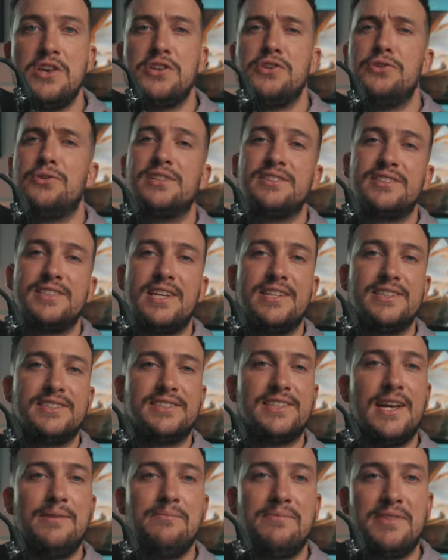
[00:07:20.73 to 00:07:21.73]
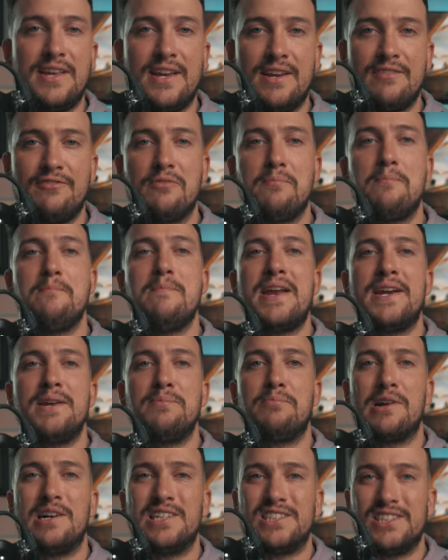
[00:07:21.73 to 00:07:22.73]
You can say the same thing for many
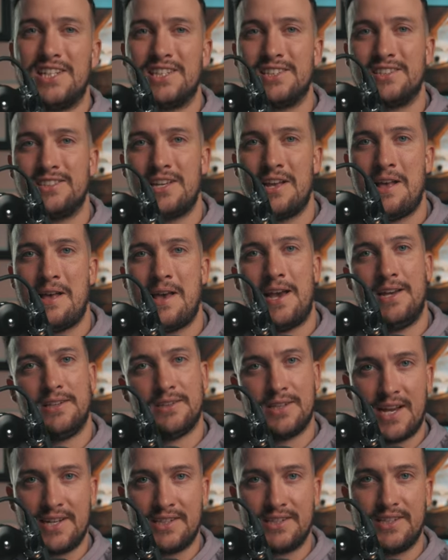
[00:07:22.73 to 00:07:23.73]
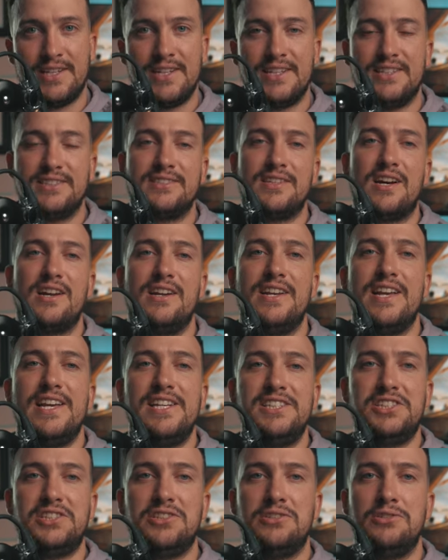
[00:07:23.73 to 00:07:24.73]
projects and likely is not an
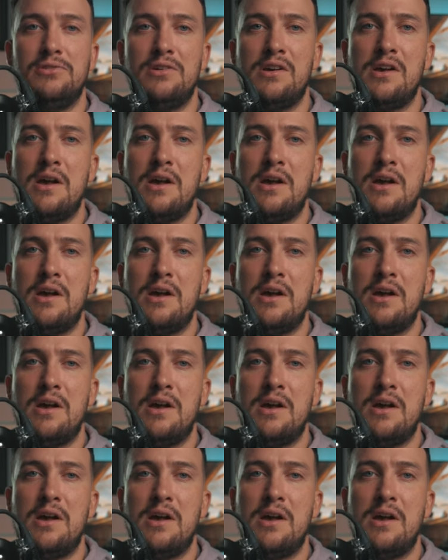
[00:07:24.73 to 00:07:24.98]
issue,